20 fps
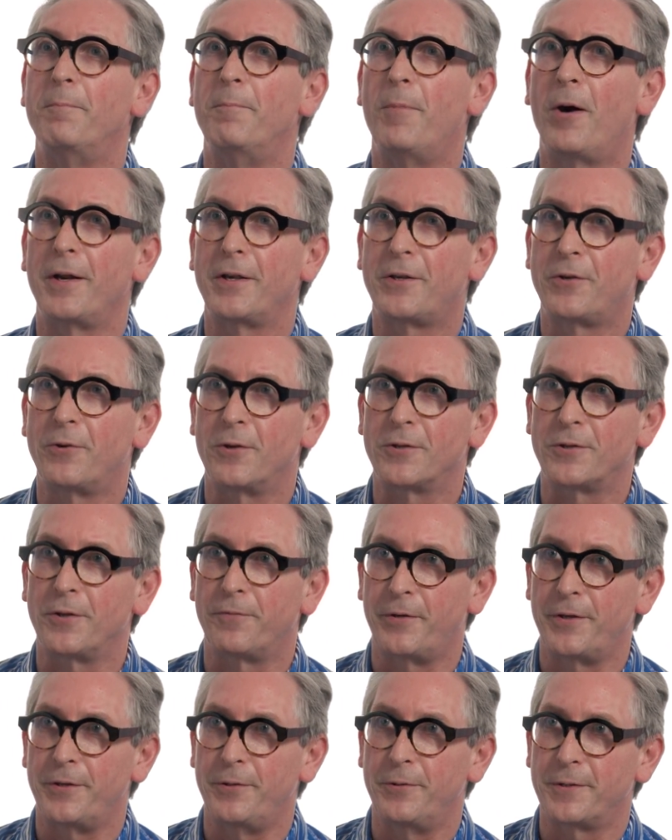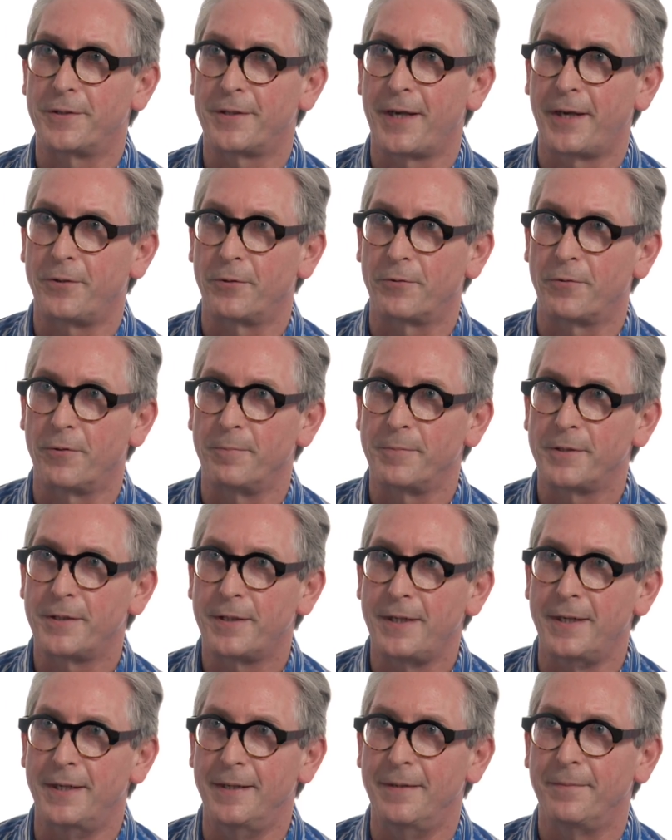molecules of reduced cytochrome
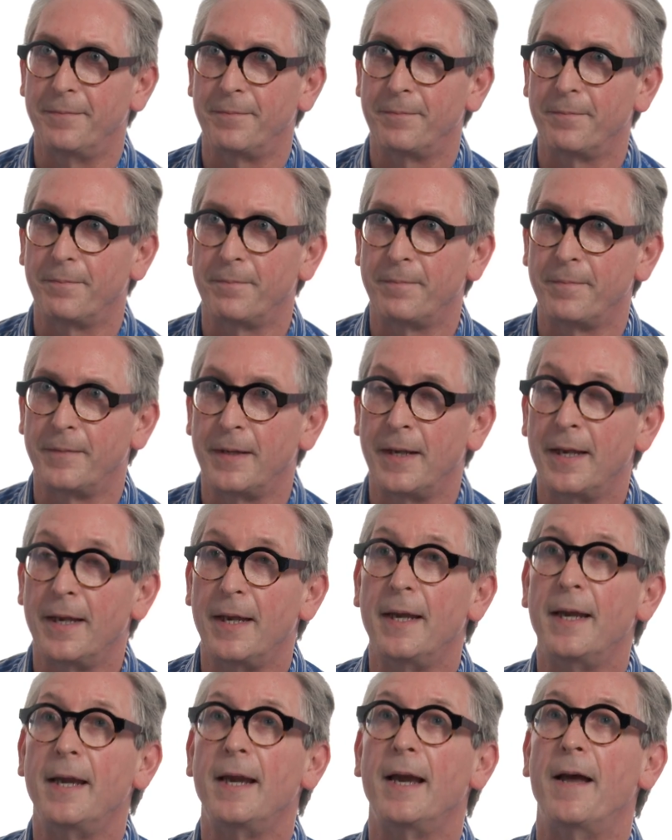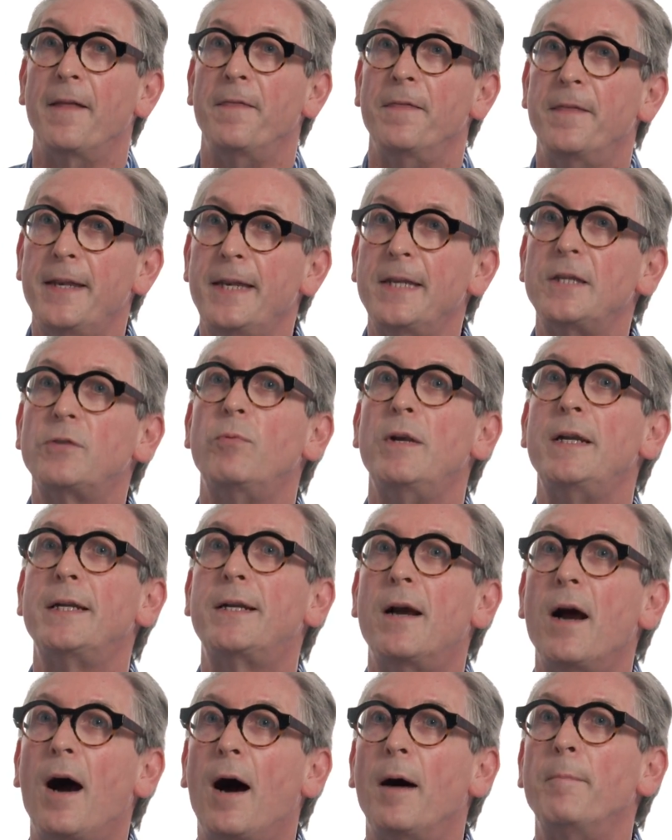C. And these will
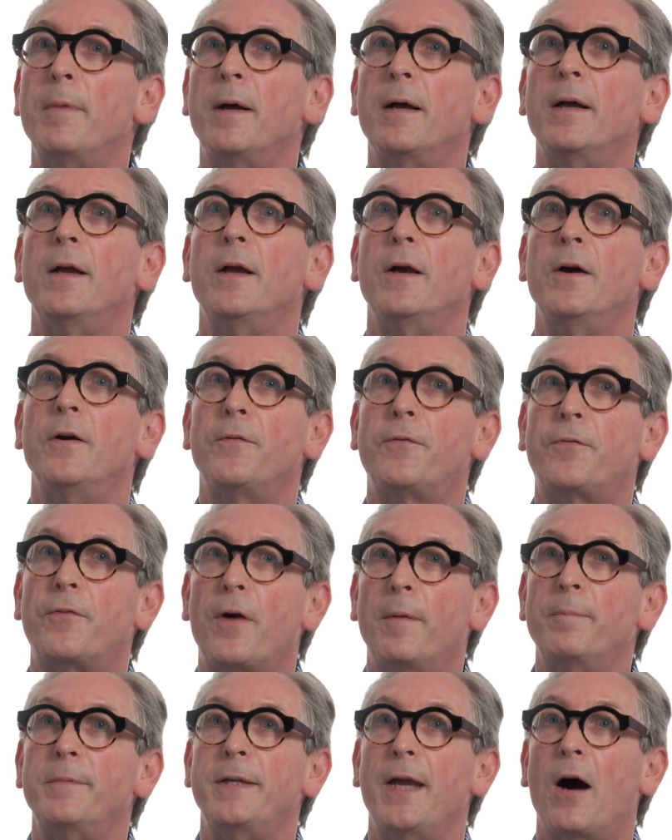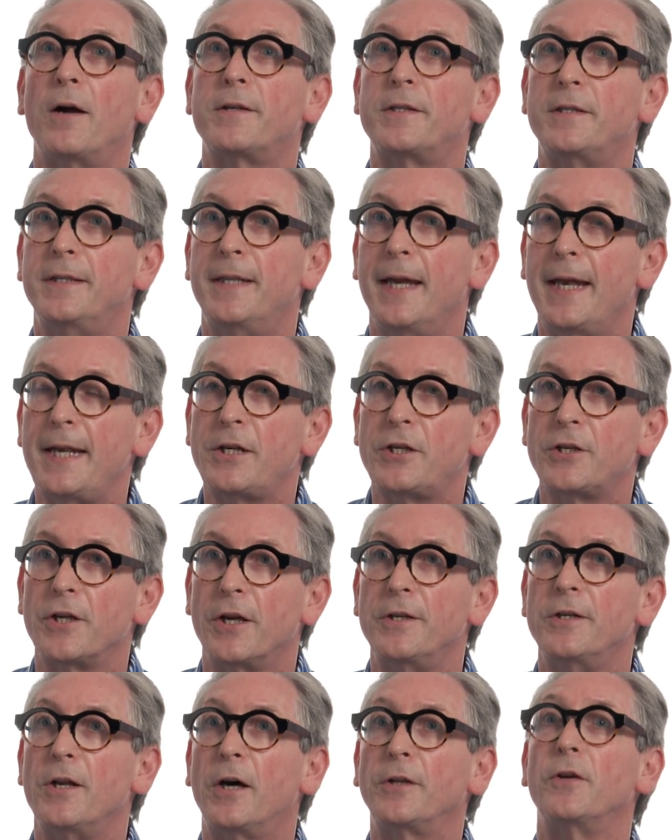come from the
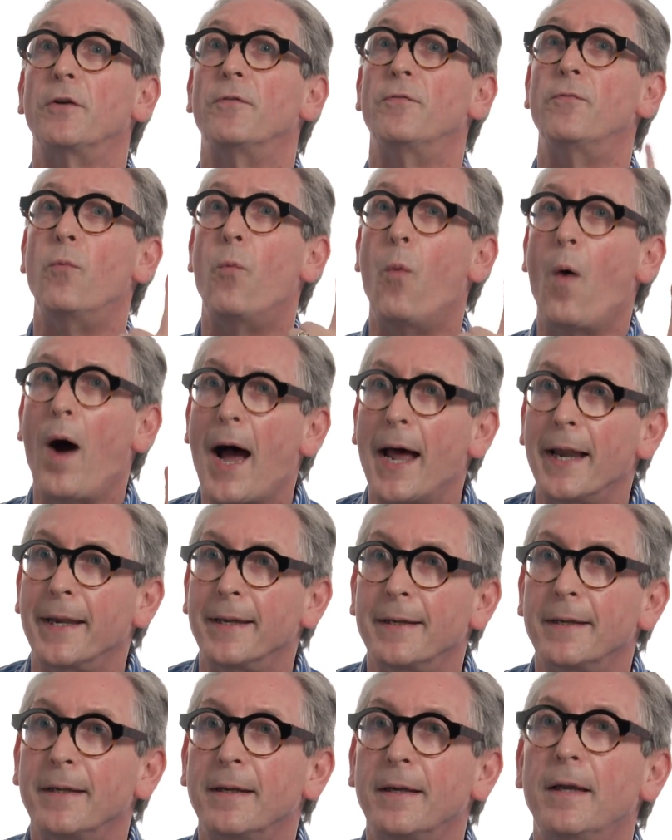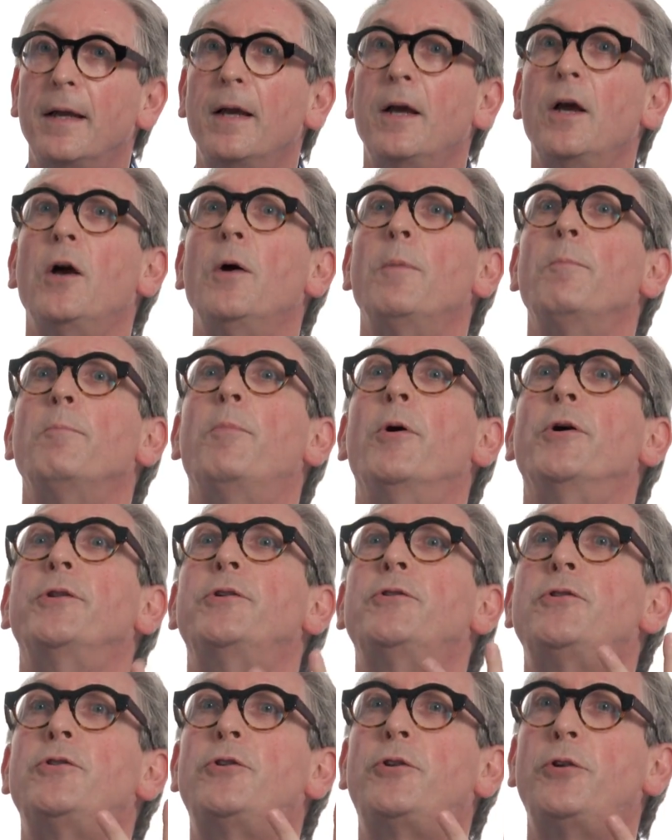oxidation not of 1, but
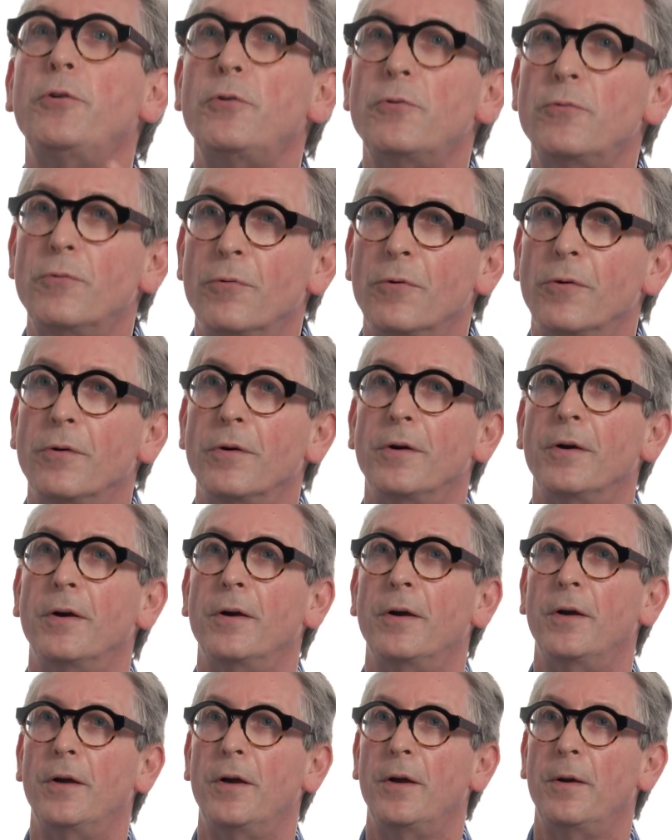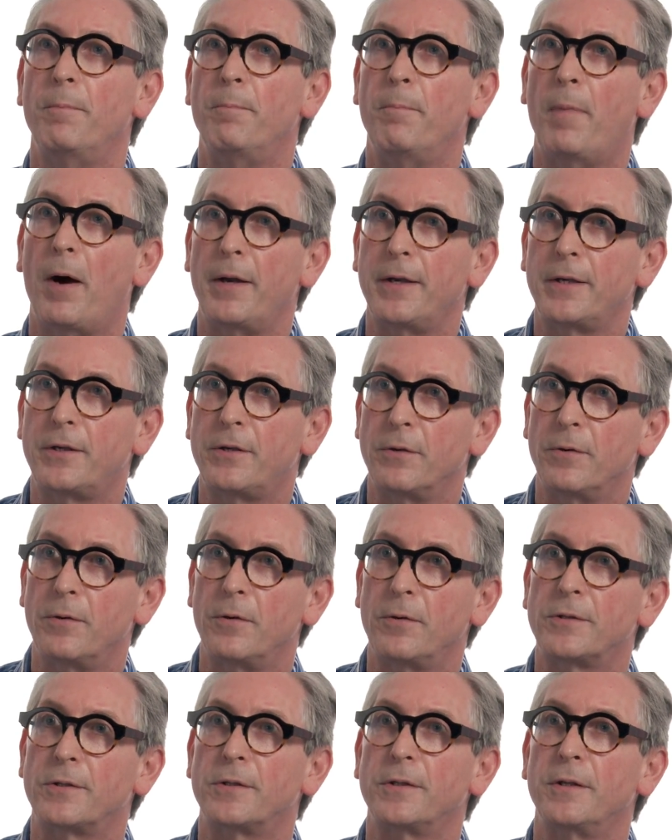2
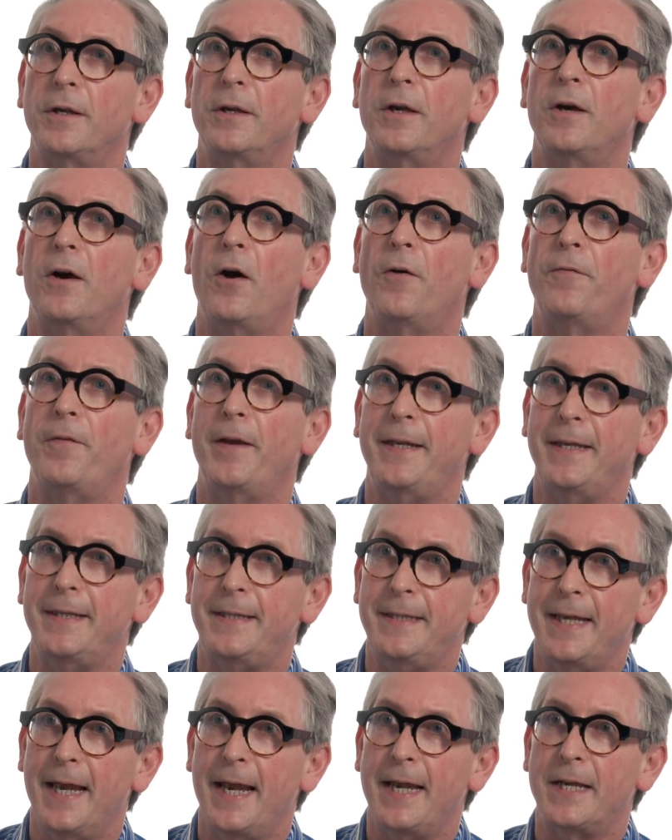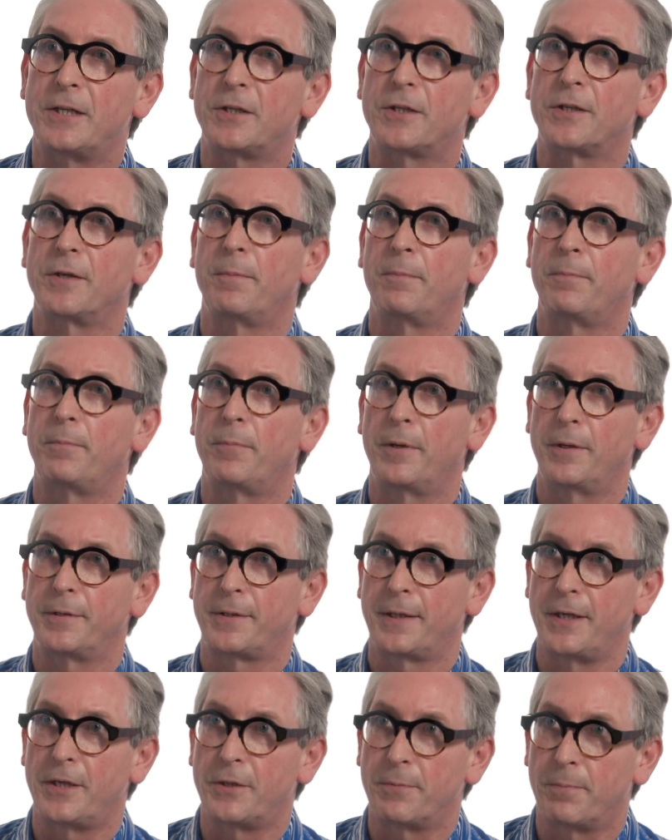molecules of NADH
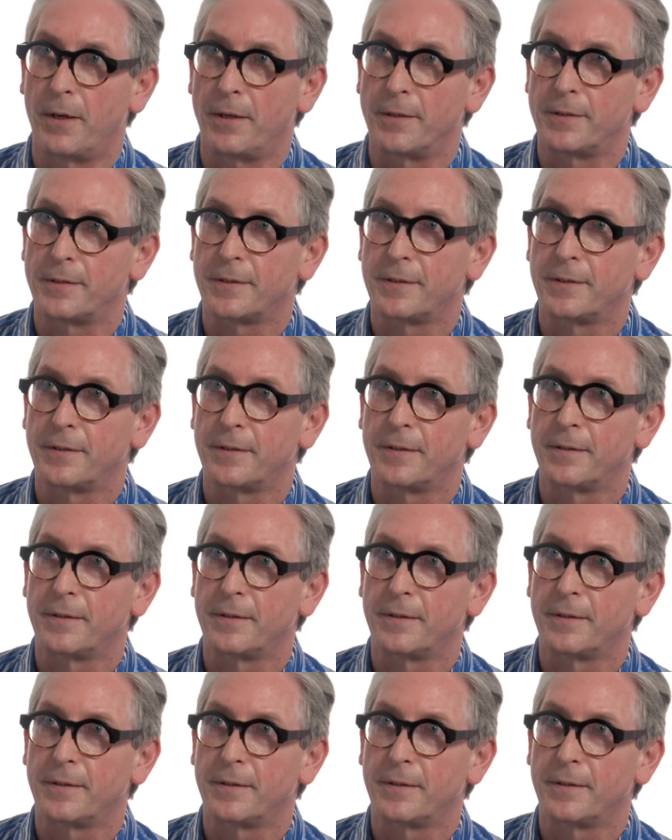plus H plus.